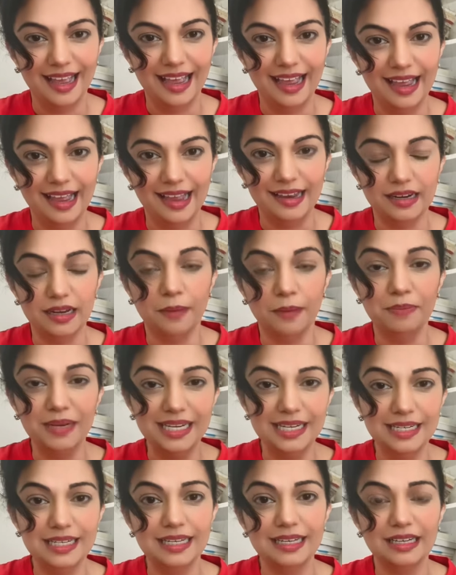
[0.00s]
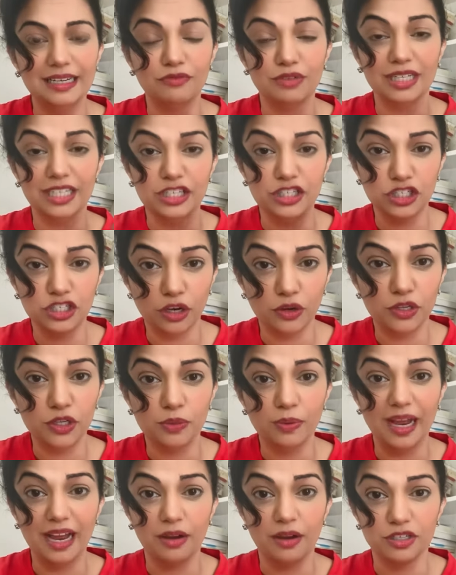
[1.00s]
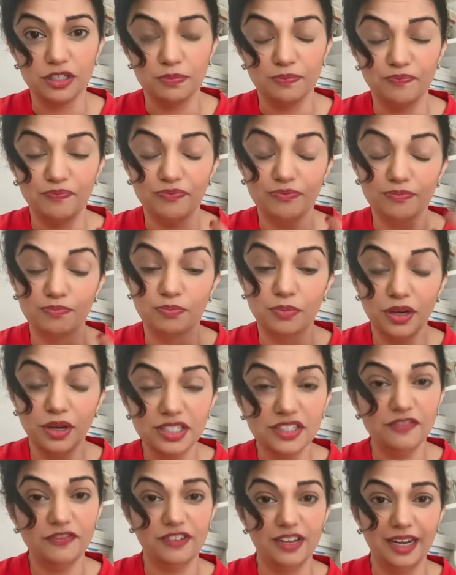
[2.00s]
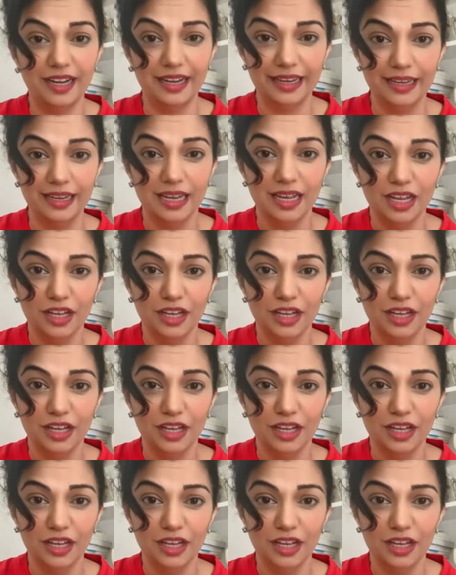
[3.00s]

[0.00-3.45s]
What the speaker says: and a PT can really show you how to modify